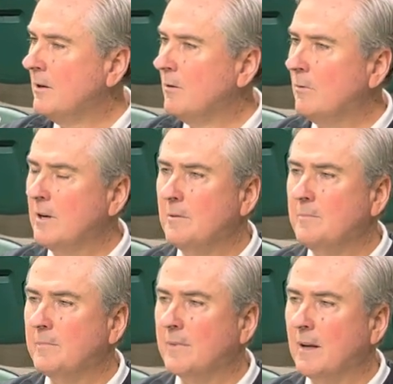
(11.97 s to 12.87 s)
Well,
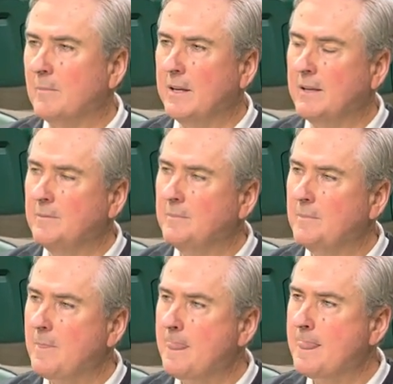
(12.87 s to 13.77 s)
I mean,
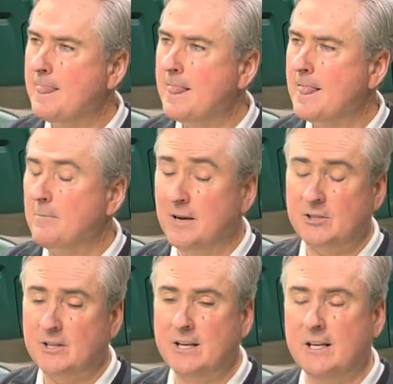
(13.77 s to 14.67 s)

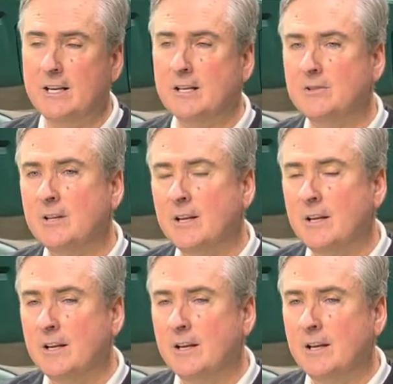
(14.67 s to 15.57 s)
biggest thing is,
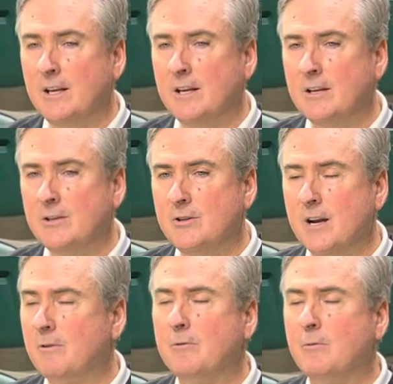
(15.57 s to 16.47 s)
is you
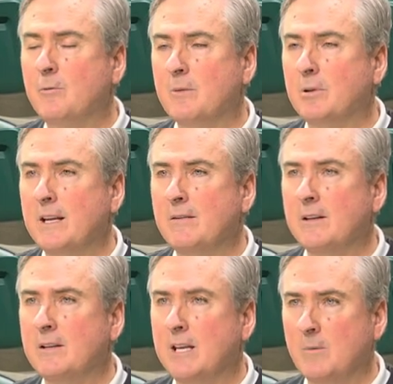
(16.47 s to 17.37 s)
never quit believing
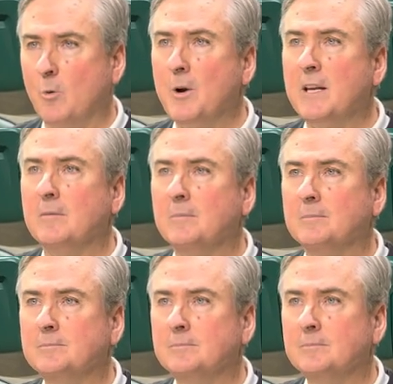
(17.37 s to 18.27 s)
and keep working.
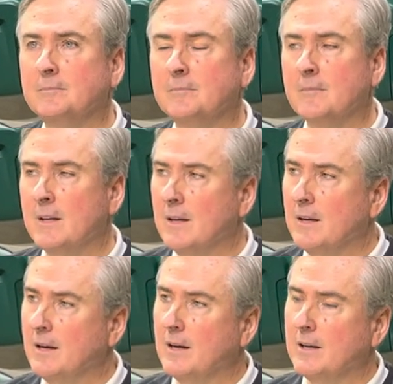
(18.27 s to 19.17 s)

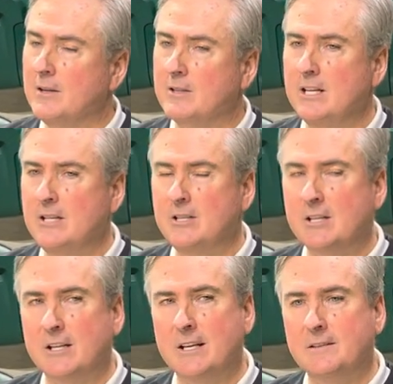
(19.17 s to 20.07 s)
It's easy
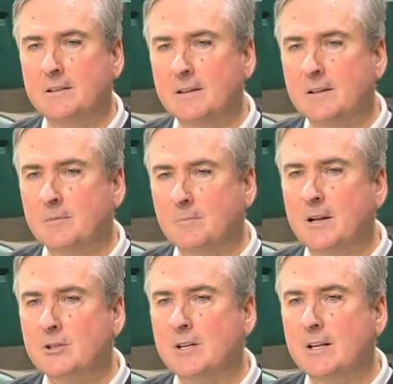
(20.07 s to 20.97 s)
to get
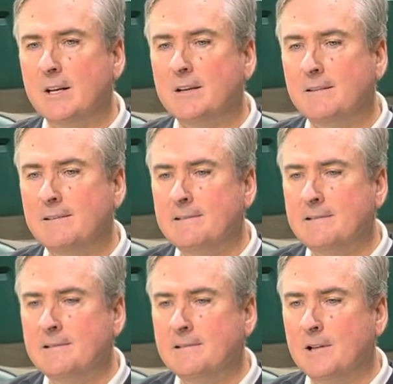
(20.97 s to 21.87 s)
punched in the
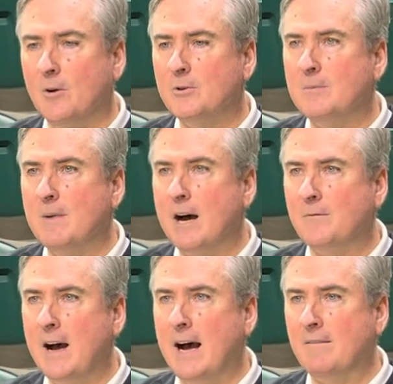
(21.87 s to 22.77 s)
nose and mouth
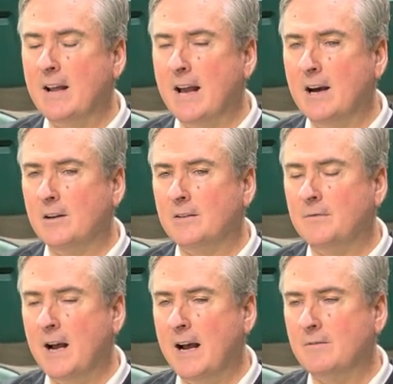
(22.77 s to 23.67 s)
five down,
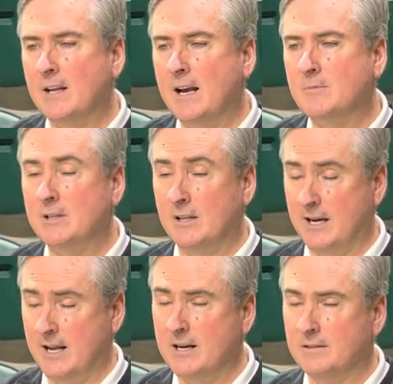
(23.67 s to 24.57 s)
five times, and
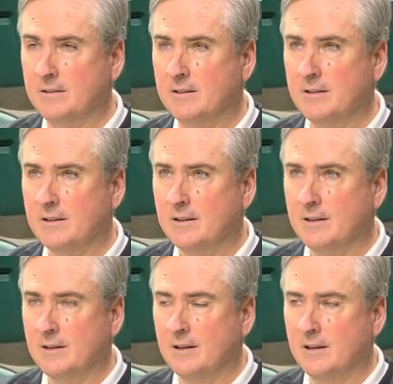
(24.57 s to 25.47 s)
lay down.
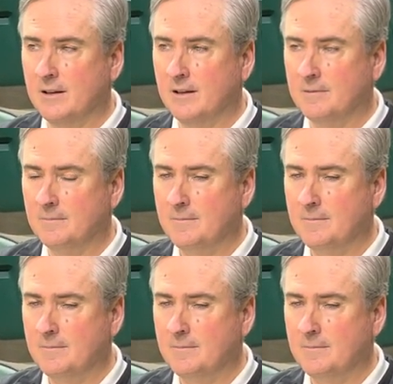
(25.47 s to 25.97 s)
Uh,